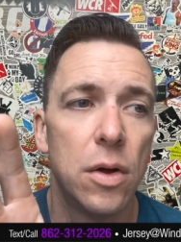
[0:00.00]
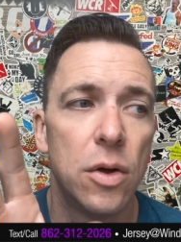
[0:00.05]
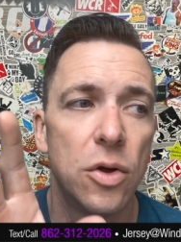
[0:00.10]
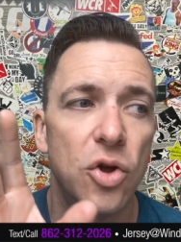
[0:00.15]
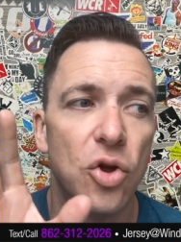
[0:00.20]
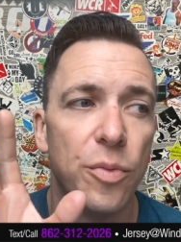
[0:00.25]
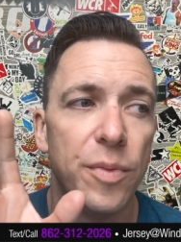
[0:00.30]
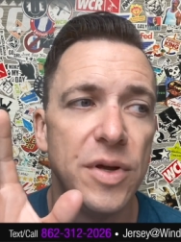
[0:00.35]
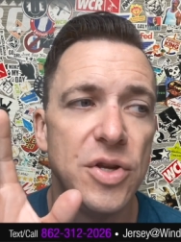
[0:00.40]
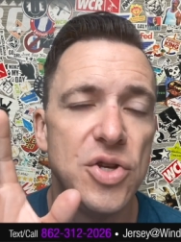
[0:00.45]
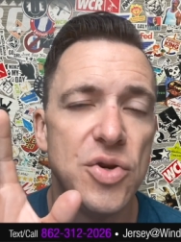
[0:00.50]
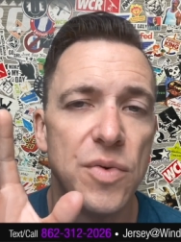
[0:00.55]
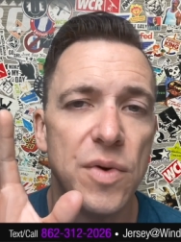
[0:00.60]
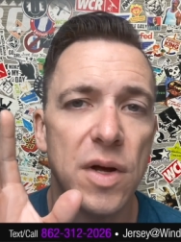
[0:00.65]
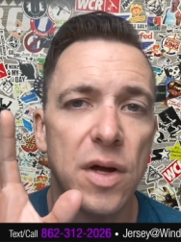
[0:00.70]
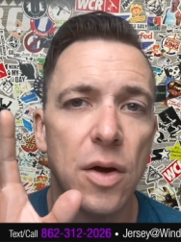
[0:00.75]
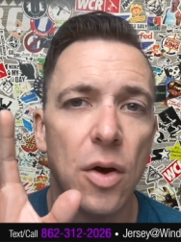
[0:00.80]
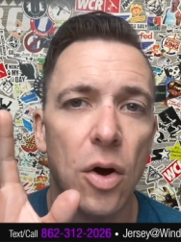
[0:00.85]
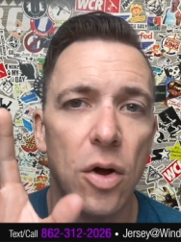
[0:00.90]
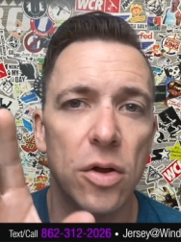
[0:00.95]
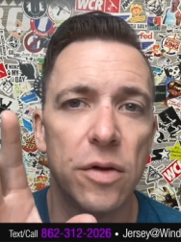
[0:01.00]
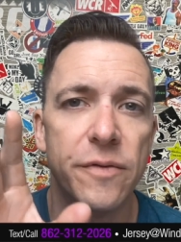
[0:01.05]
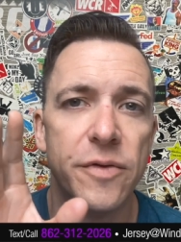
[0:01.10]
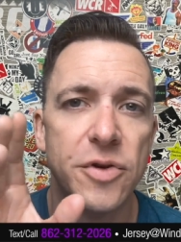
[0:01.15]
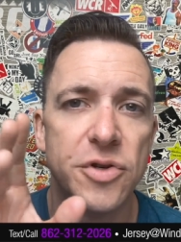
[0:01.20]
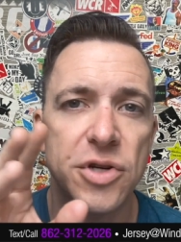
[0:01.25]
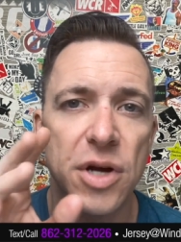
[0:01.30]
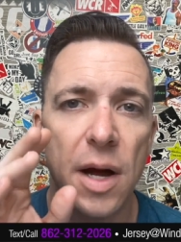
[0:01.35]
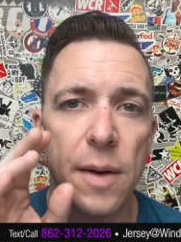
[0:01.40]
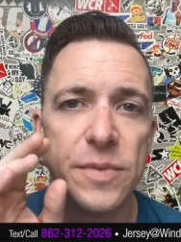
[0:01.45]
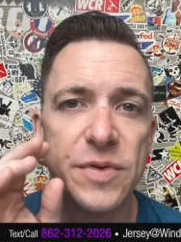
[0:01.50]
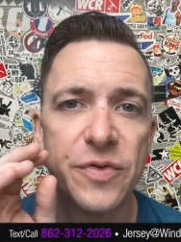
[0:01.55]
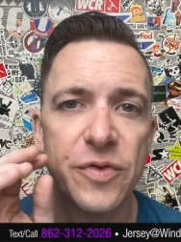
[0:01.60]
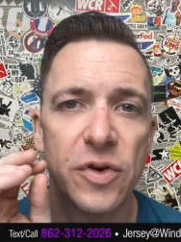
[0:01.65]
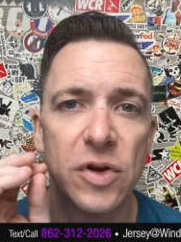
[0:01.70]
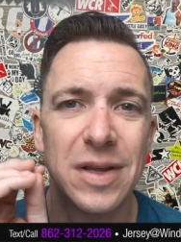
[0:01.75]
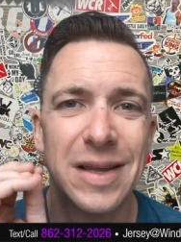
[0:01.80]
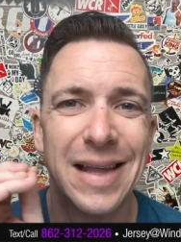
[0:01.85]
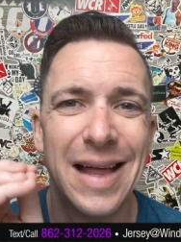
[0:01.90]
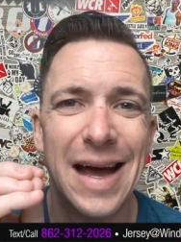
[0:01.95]
you'll be doing all of your jobs
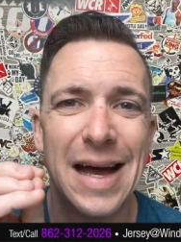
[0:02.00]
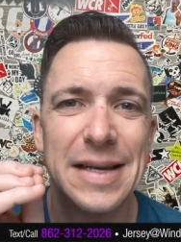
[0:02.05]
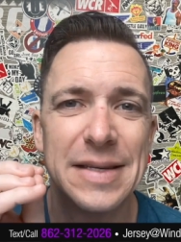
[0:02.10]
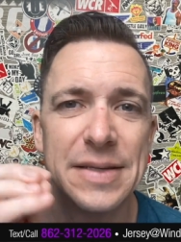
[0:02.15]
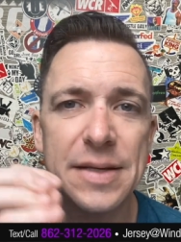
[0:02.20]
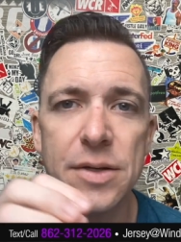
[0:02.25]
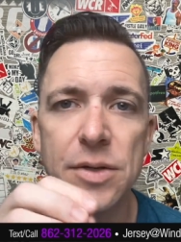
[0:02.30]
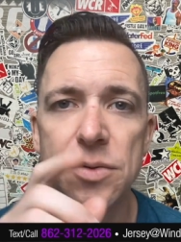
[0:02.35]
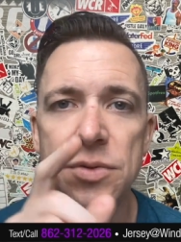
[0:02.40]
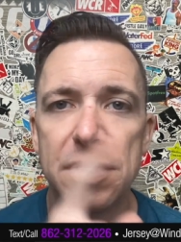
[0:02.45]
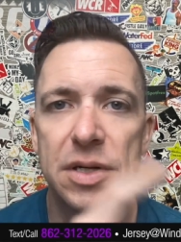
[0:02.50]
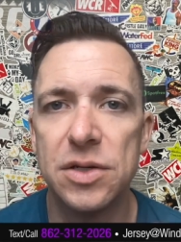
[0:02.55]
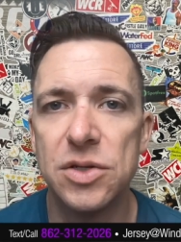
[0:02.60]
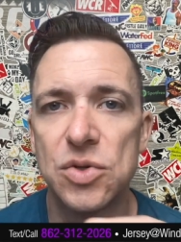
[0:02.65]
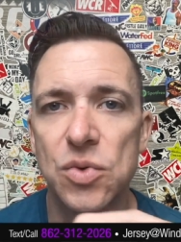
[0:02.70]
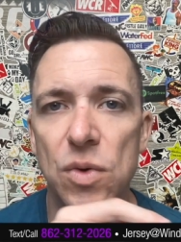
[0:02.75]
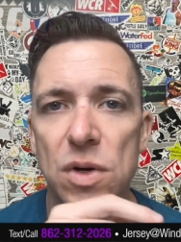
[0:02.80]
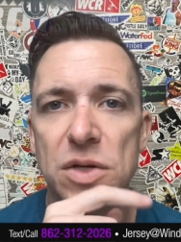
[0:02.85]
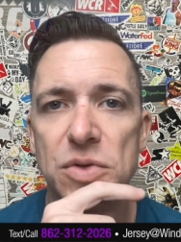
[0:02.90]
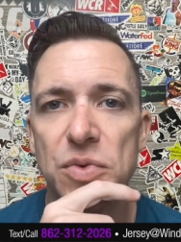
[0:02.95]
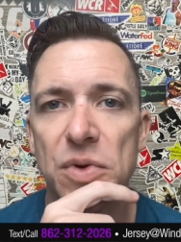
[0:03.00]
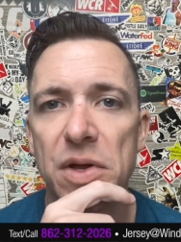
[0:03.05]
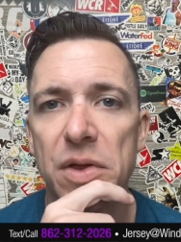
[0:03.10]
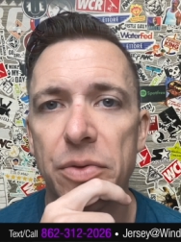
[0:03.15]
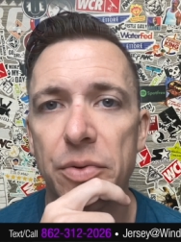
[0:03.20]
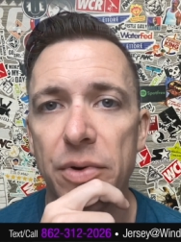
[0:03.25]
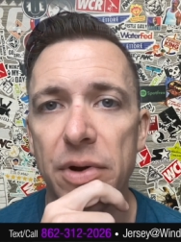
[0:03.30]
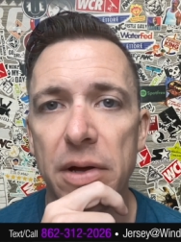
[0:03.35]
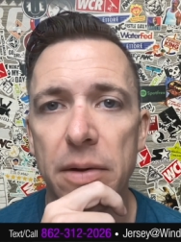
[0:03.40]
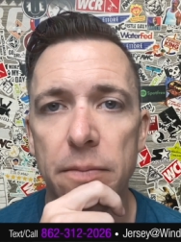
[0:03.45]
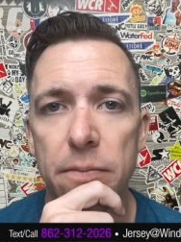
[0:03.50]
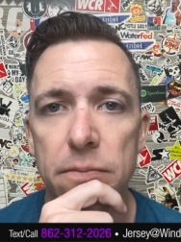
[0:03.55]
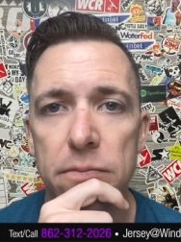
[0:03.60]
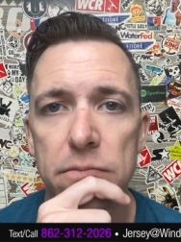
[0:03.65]
for less than you did in 2023.